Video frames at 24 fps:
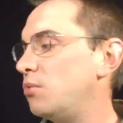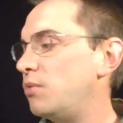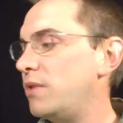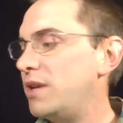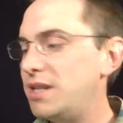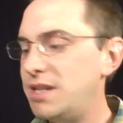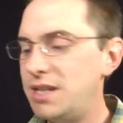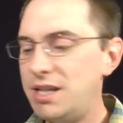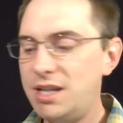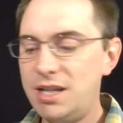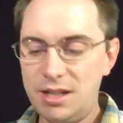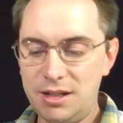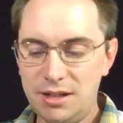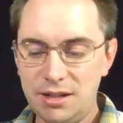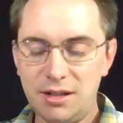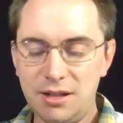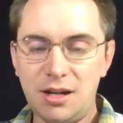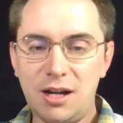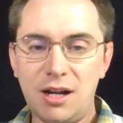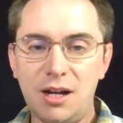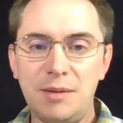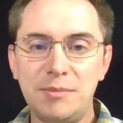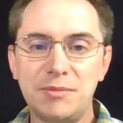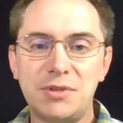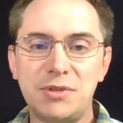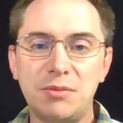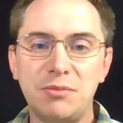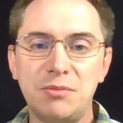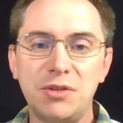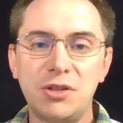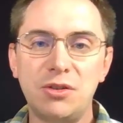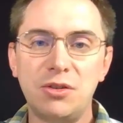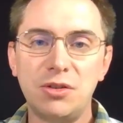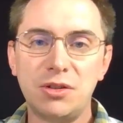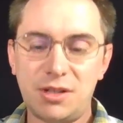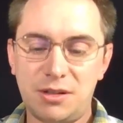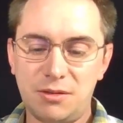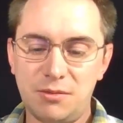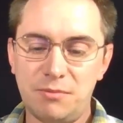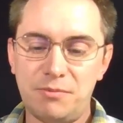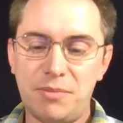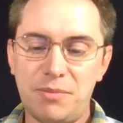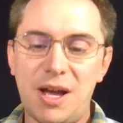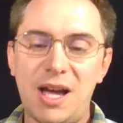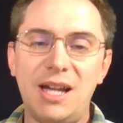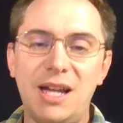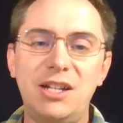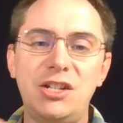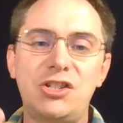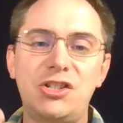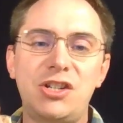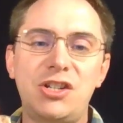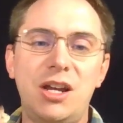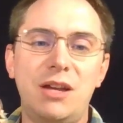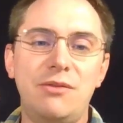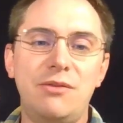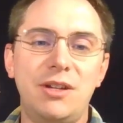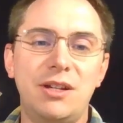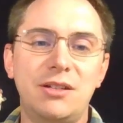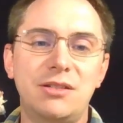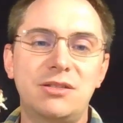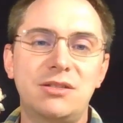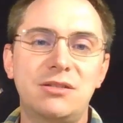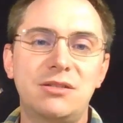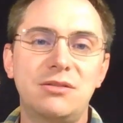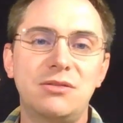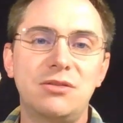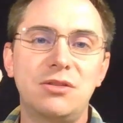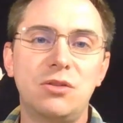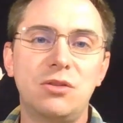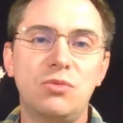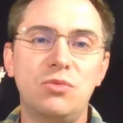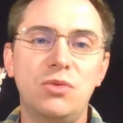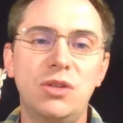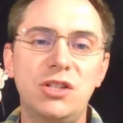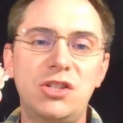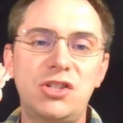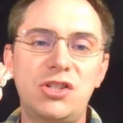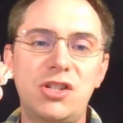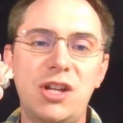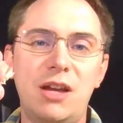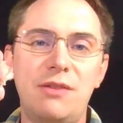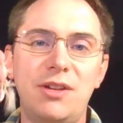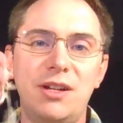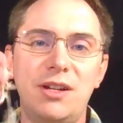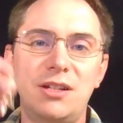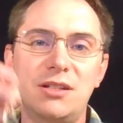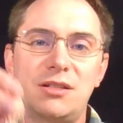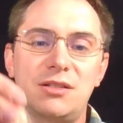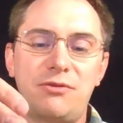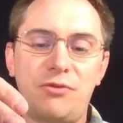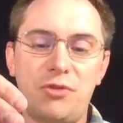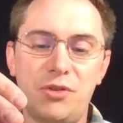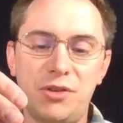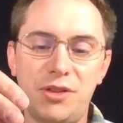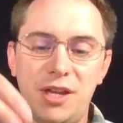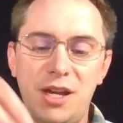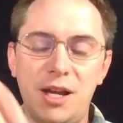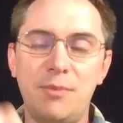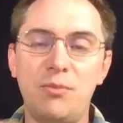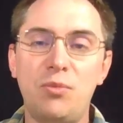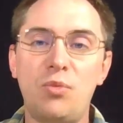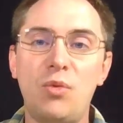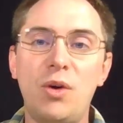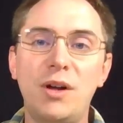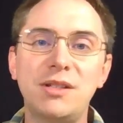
We need um, some little pine shavings, little wood shavings for them.